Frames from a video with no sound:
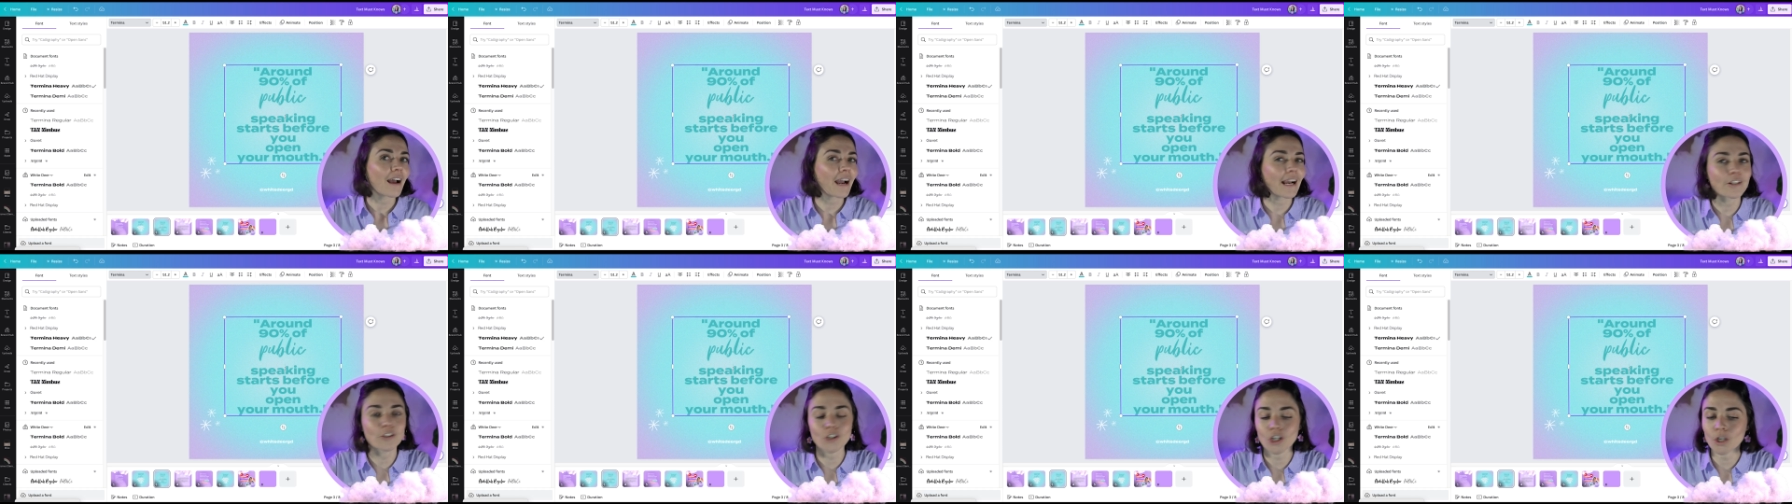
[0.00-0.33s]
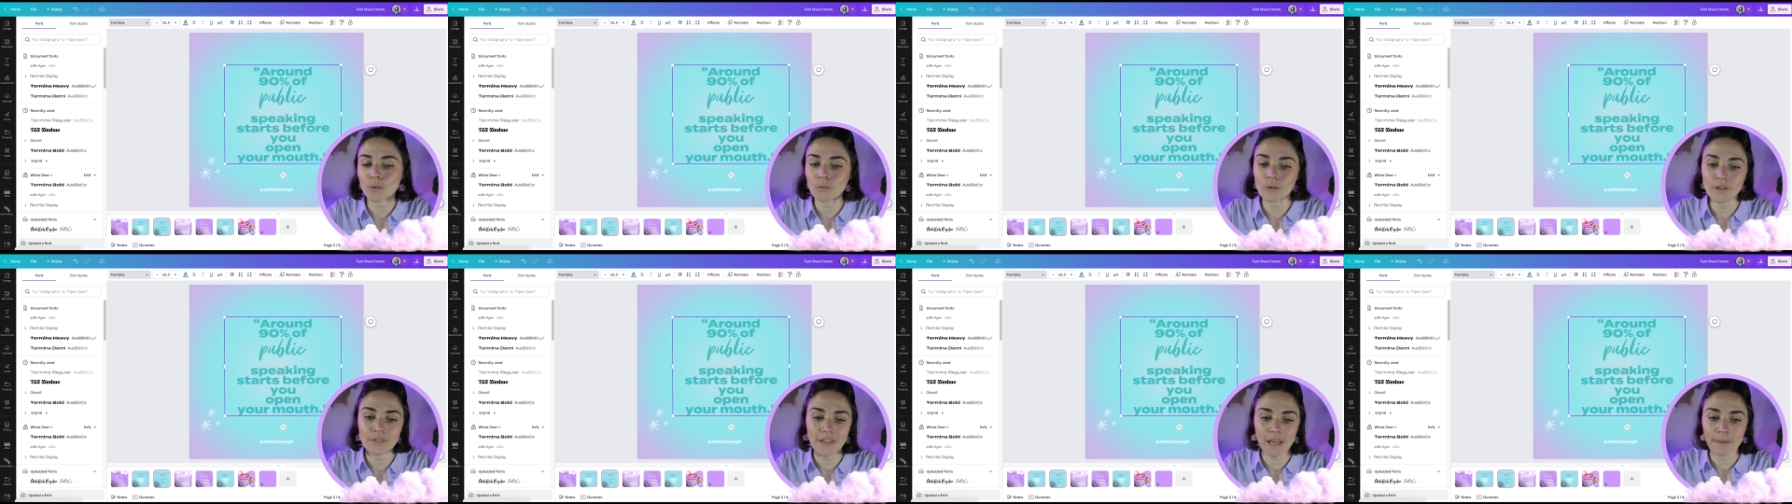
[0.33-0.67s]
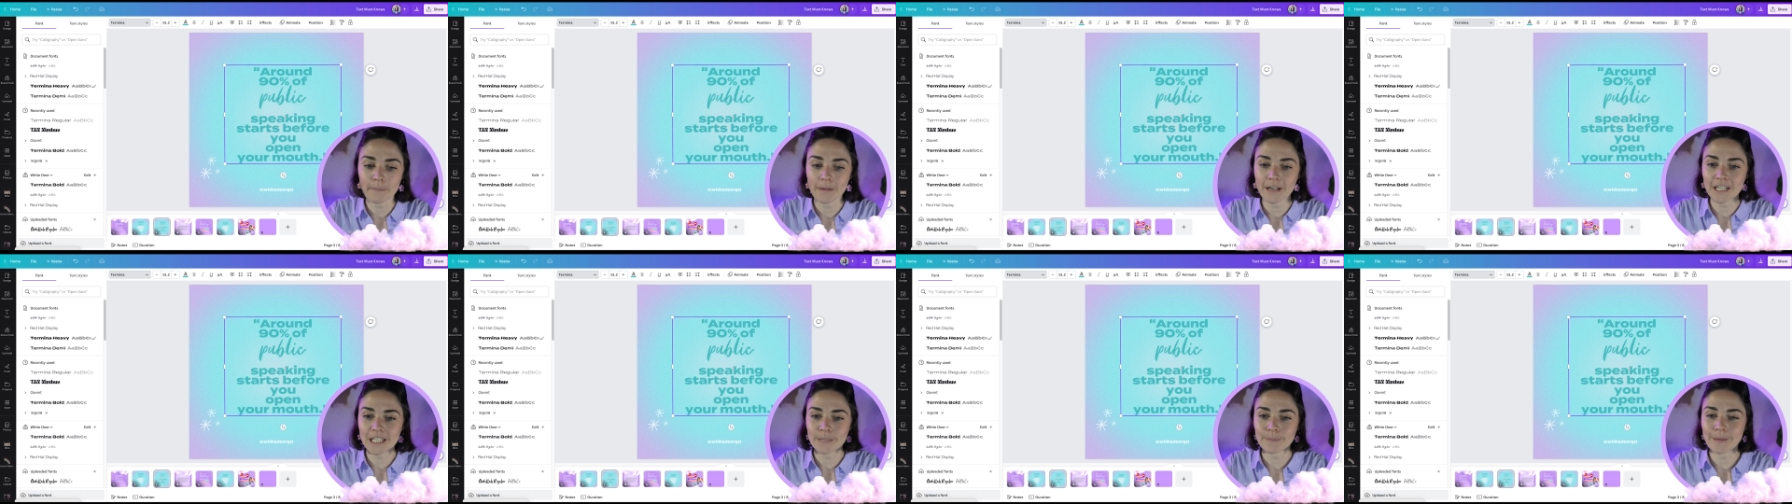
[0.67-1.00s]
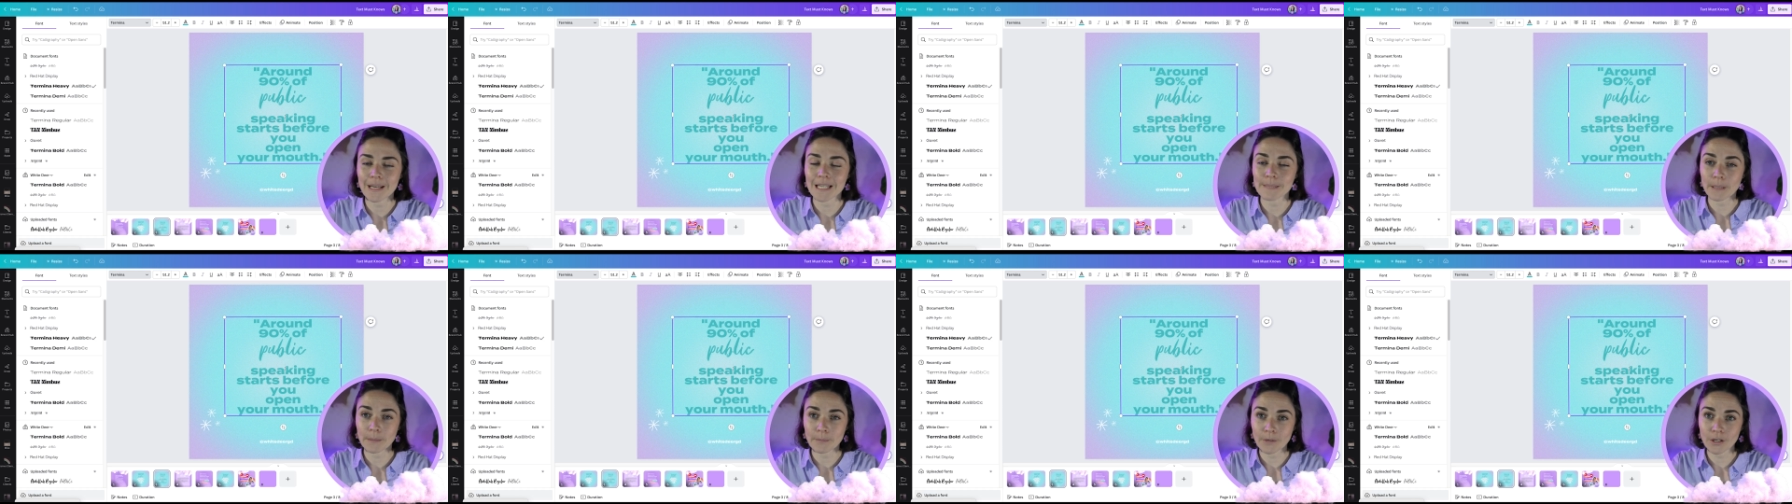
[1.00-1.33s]
I don't want that much
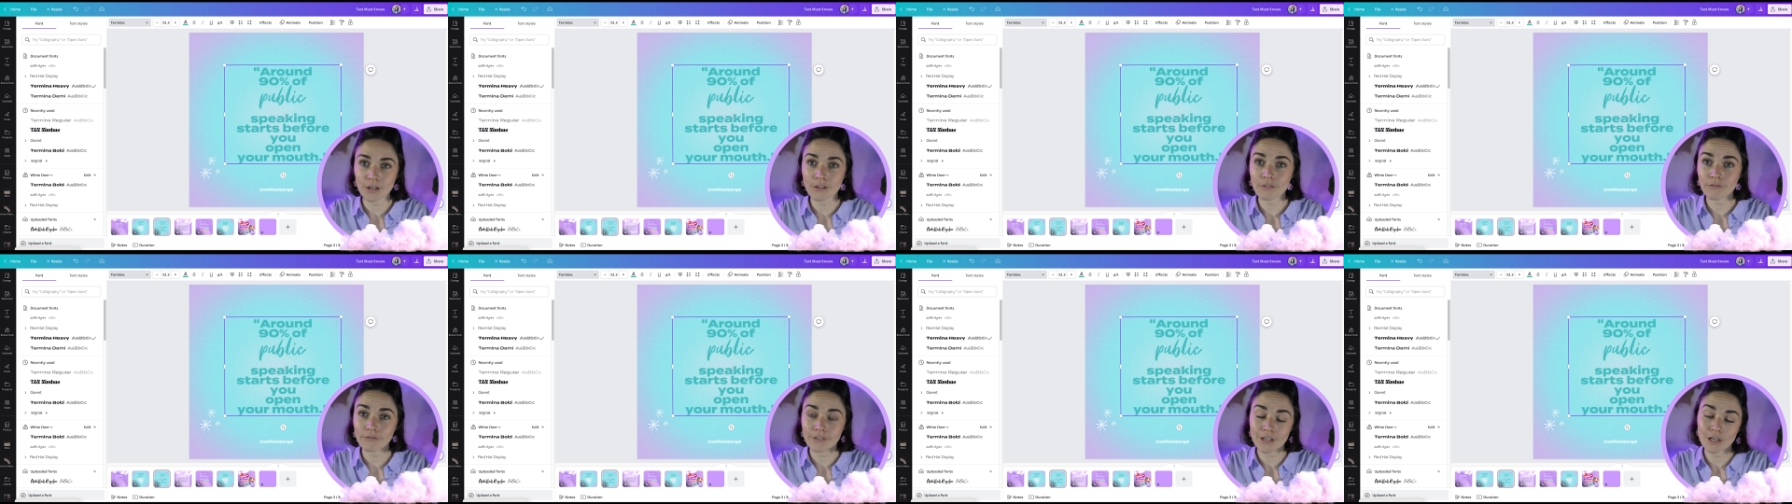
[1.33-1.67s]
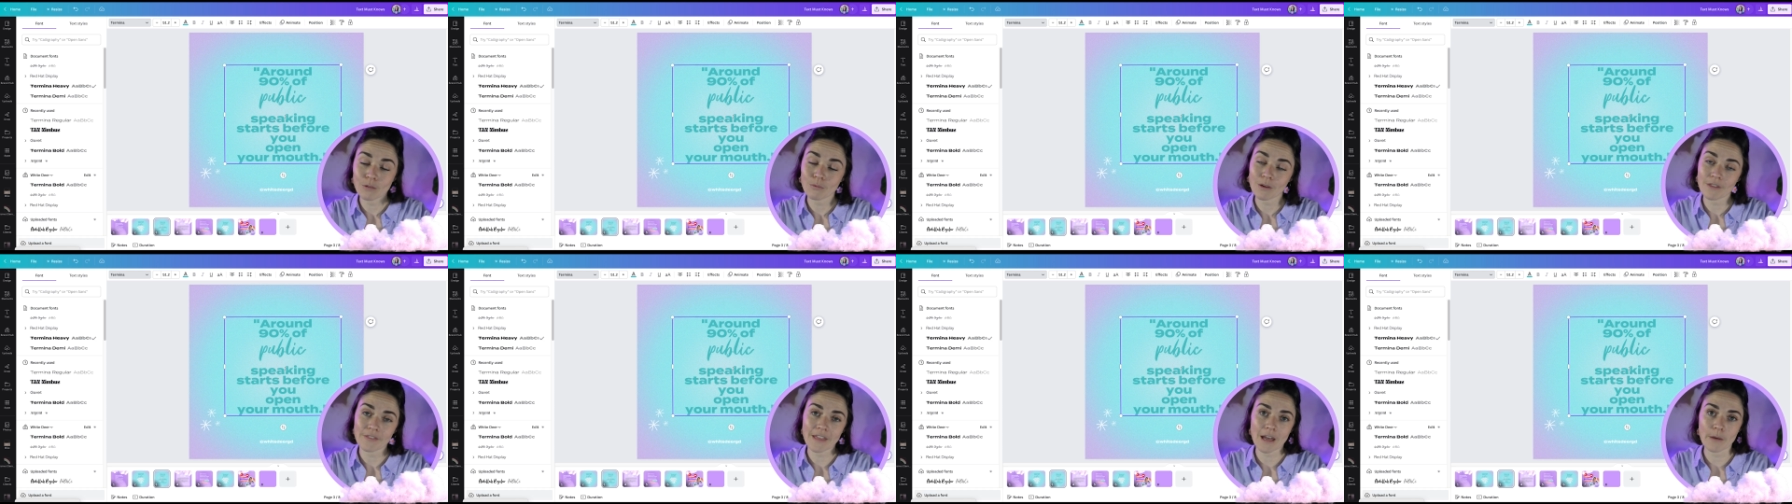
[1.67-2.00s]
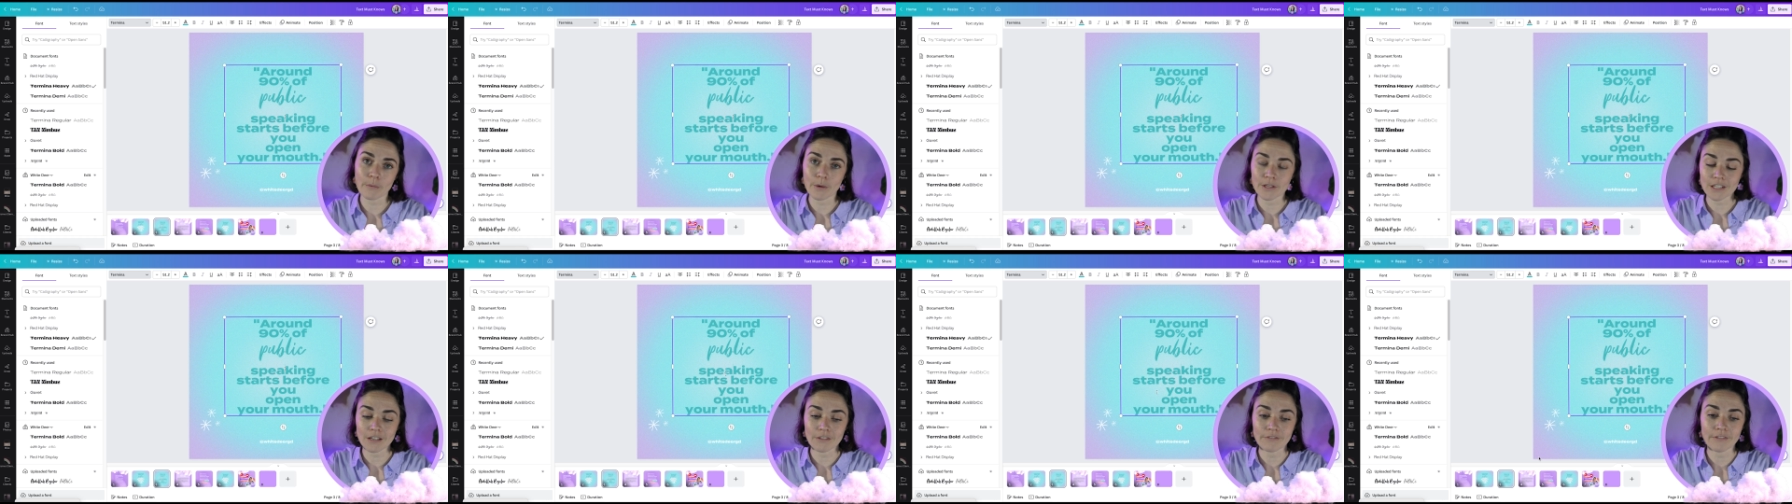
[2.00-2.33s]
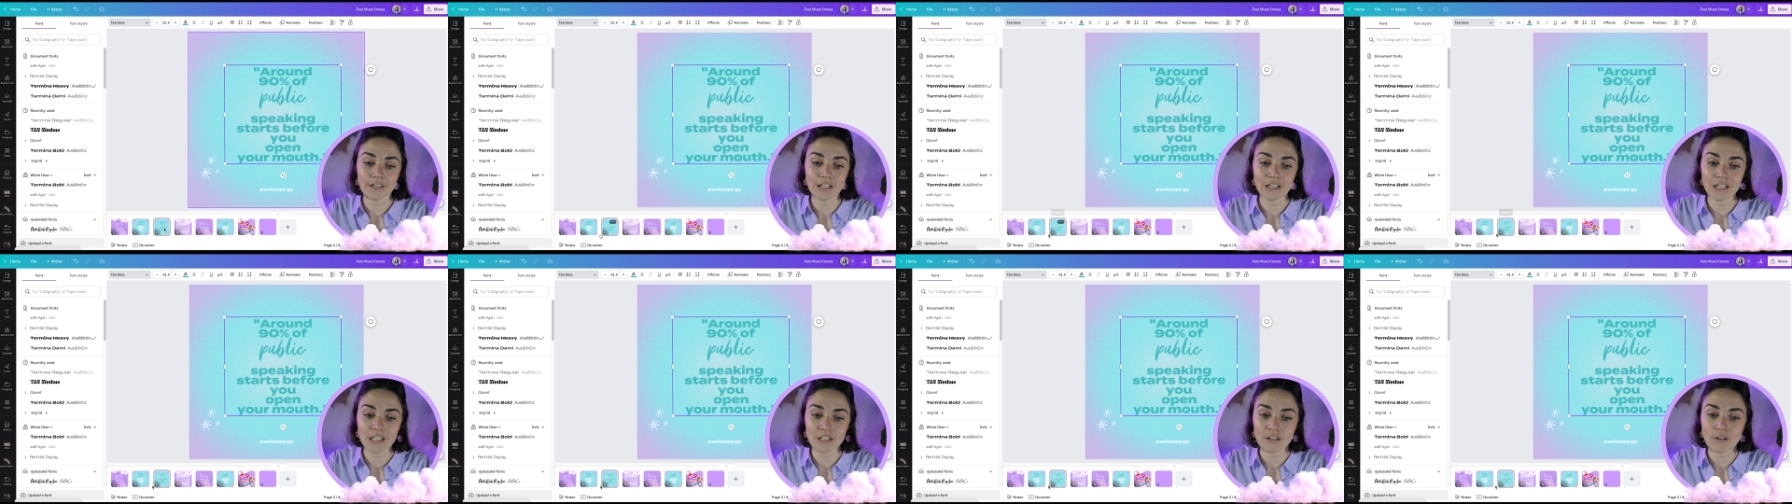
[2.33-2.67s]
space, but I'm going to fiddle with that once I've
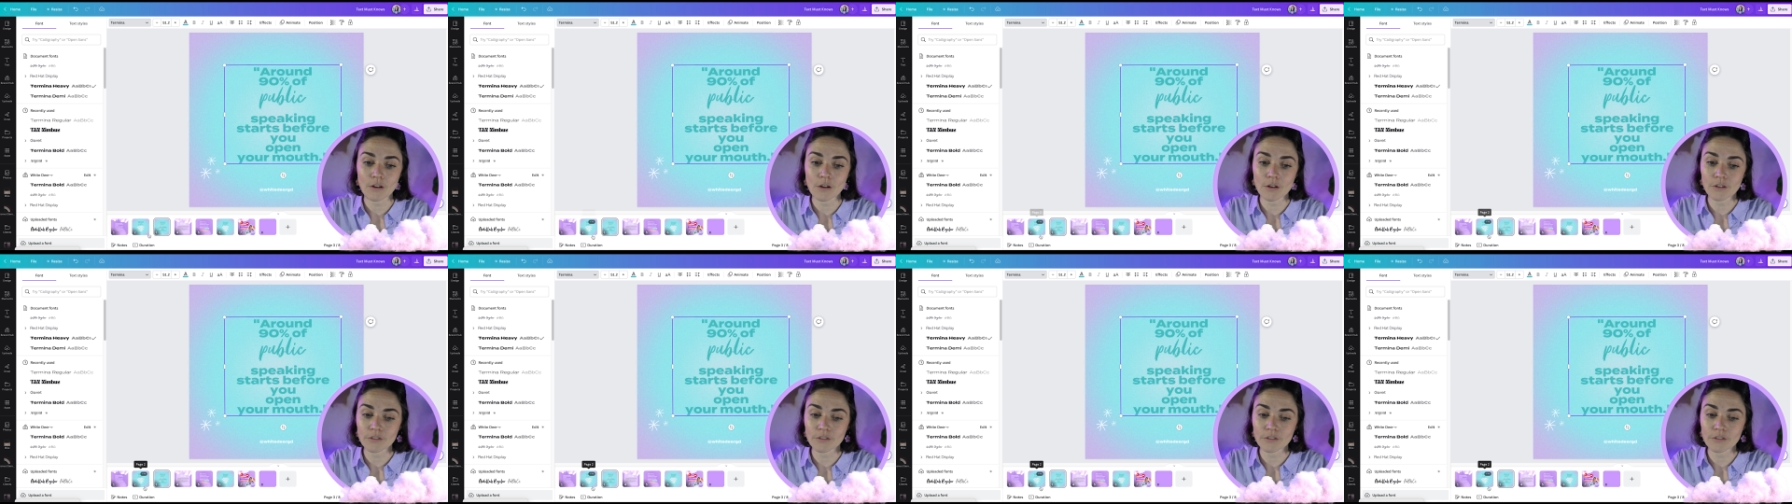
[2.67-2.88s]
finished